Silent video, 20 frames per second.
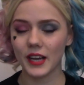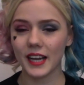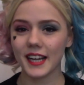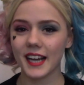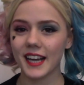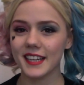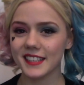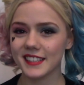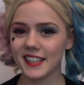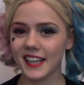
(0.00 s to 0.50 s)
I
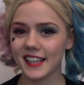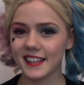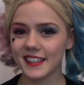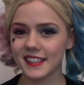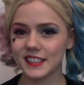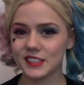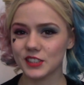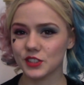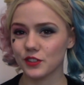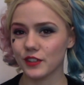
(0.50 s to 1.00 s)
kind of like that
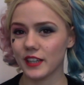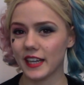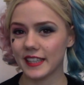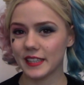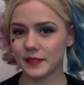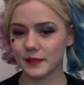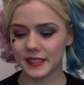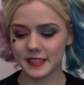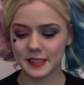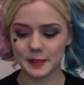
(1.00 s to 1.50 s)
it's grey
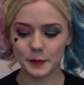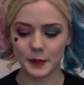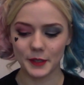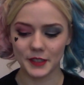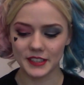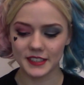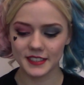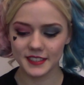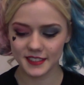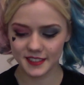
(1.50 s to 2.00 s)
anyway, to be
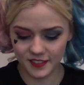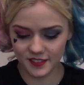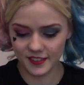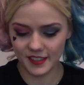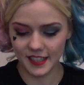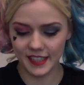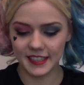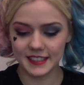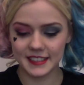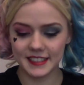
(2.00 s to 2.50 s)
honest.
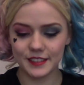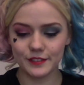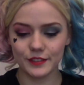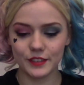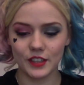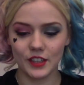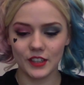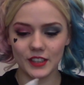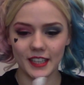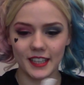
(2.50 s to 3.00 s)
And it's even
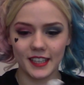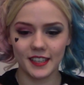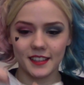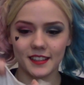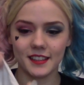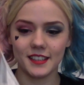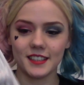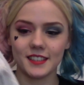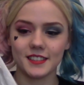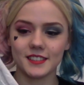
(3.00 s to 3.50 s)
got like
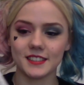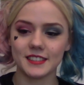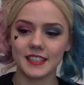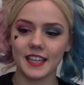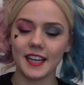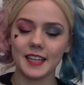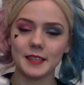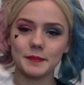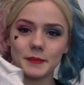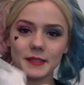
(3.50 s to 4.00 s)
the little
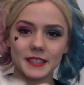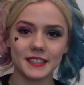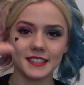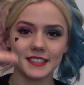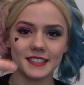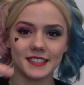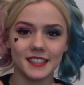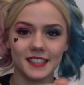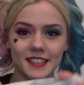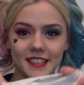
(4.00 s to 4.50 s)
tie bits
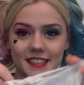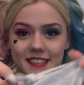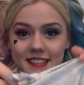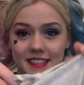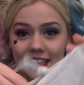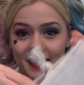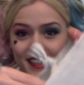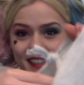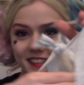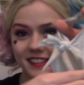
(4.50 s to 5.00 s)
at the
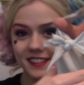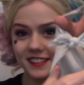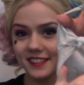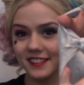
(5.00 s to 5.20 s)
side.